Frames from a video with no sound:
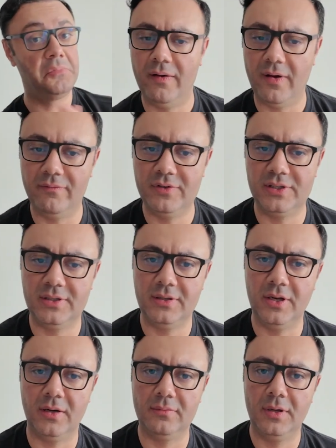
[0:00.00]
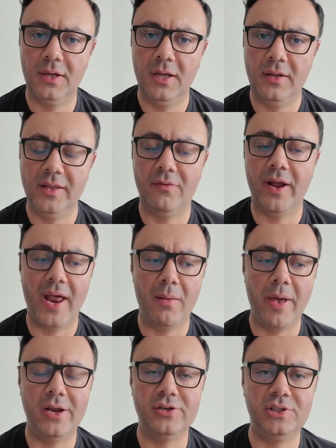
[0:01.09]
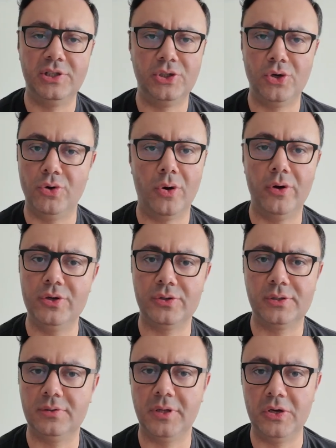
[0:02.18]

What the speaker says: I've just never had a manager just show no interest.